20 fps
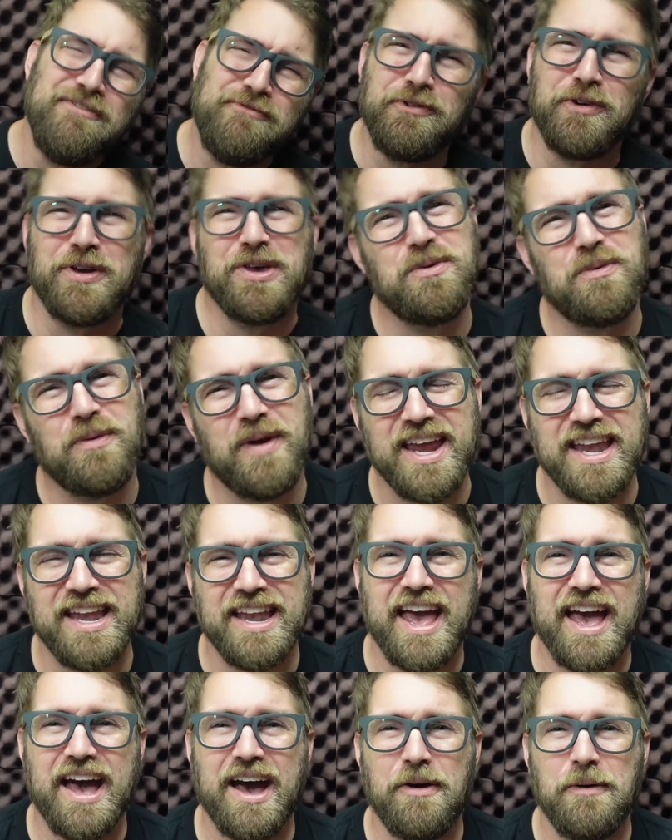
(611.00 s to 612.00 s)
for you right
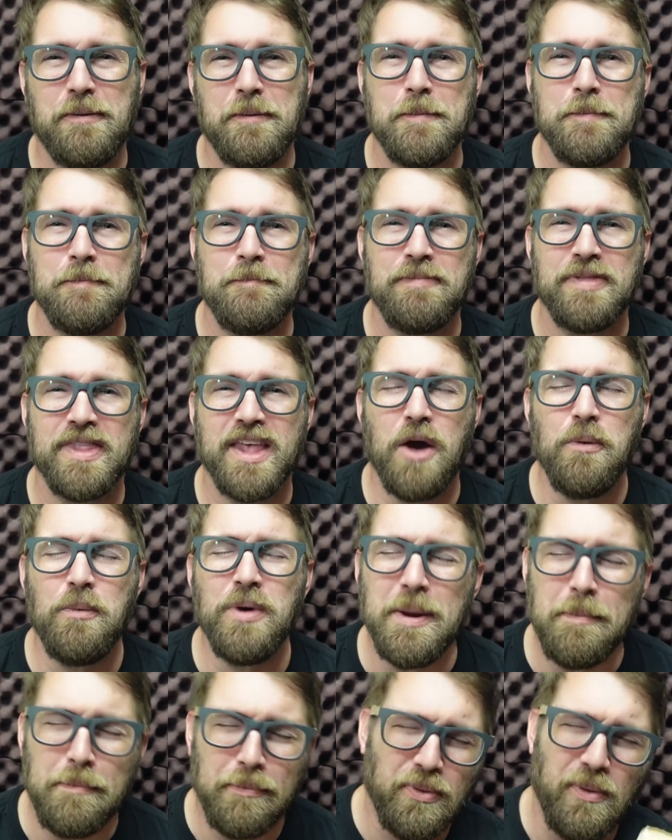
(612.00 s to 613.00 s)
now. I
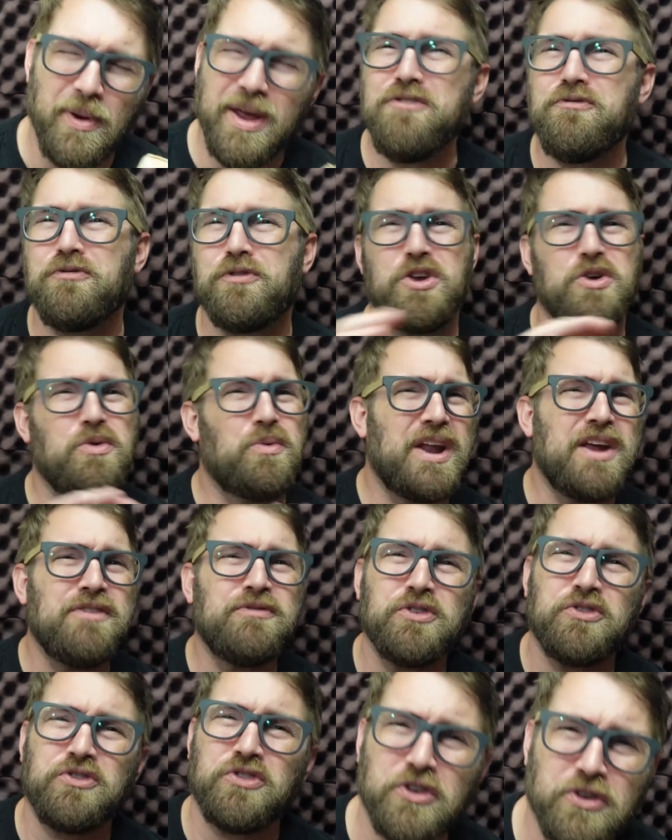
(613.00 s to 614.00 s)
want to pray for you,
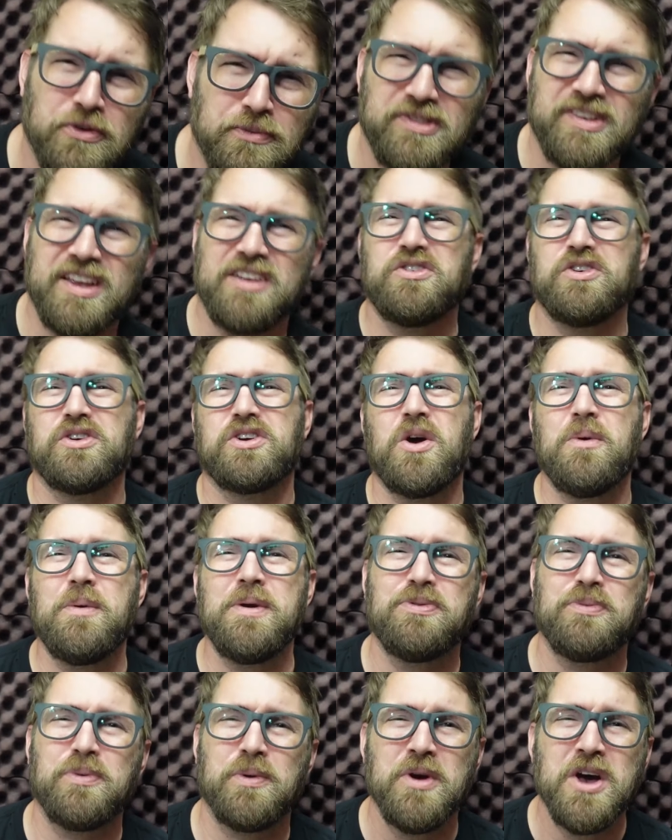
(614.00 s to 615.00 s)
whatever circumstance you're
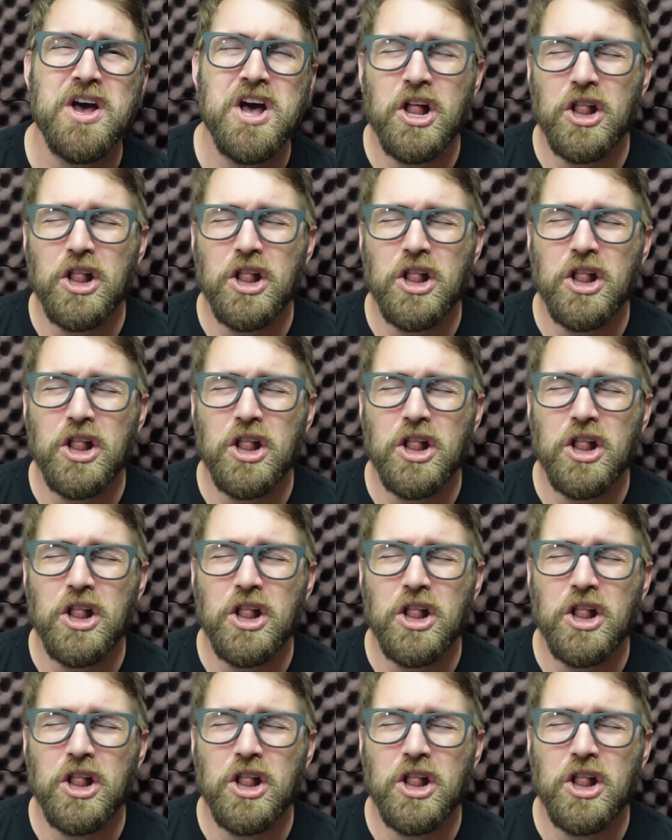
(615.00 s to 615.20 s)
going through.